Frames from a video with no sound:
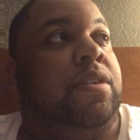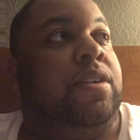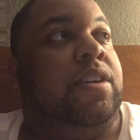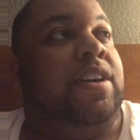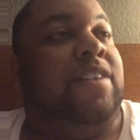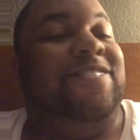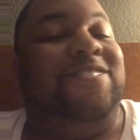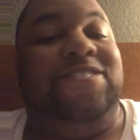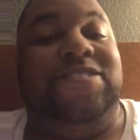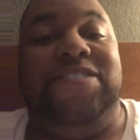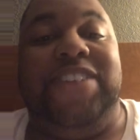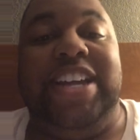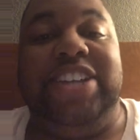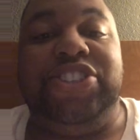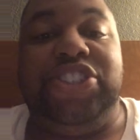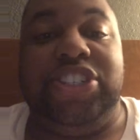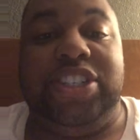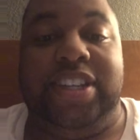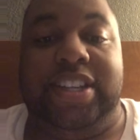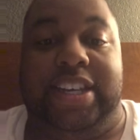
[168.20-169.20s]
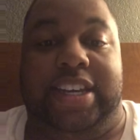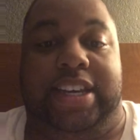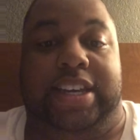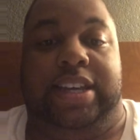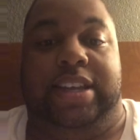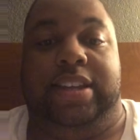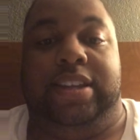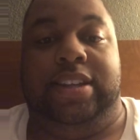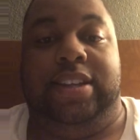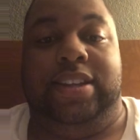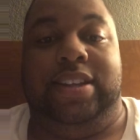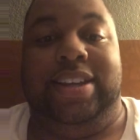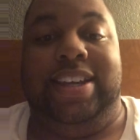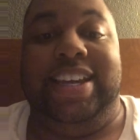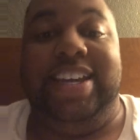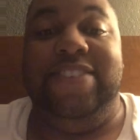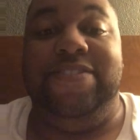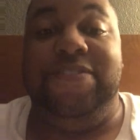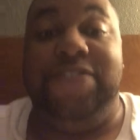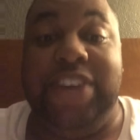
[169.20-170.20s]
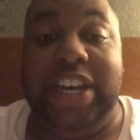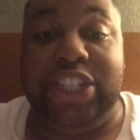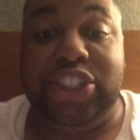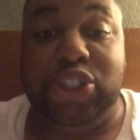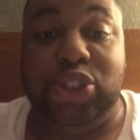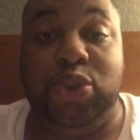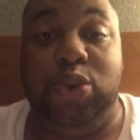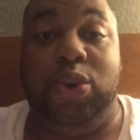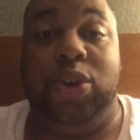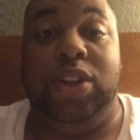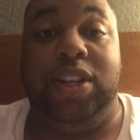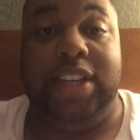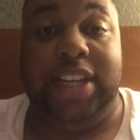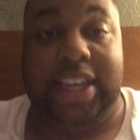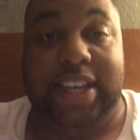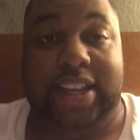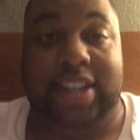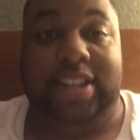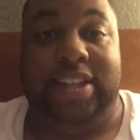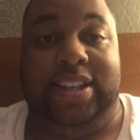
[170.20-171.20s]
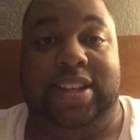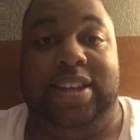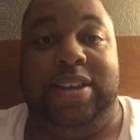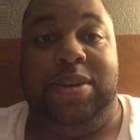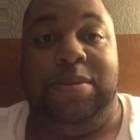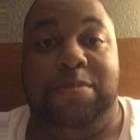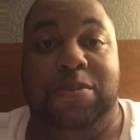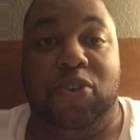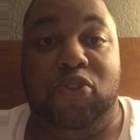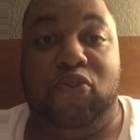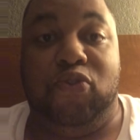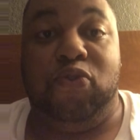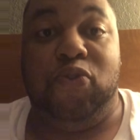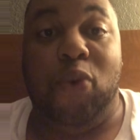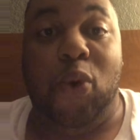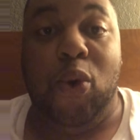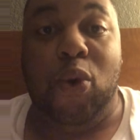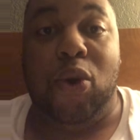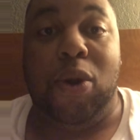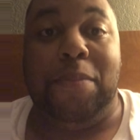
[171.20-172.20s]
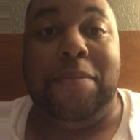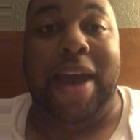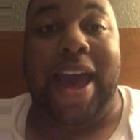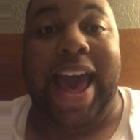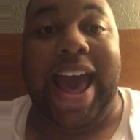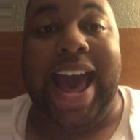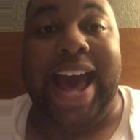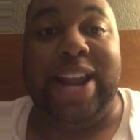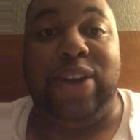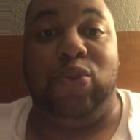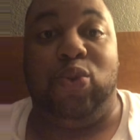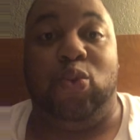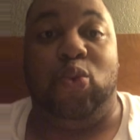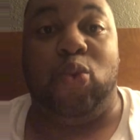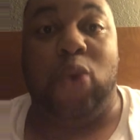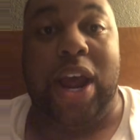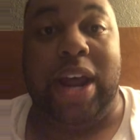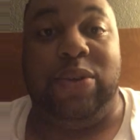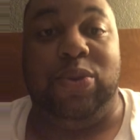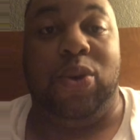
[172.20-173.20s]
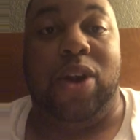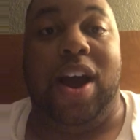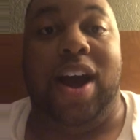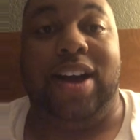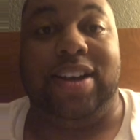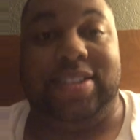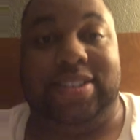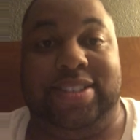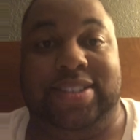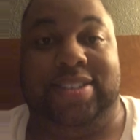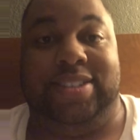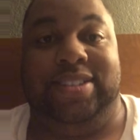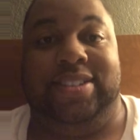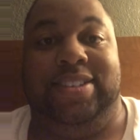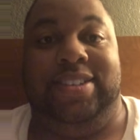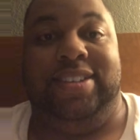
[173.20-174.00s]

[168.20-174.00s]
eventually, eventually perform at Red Rocks.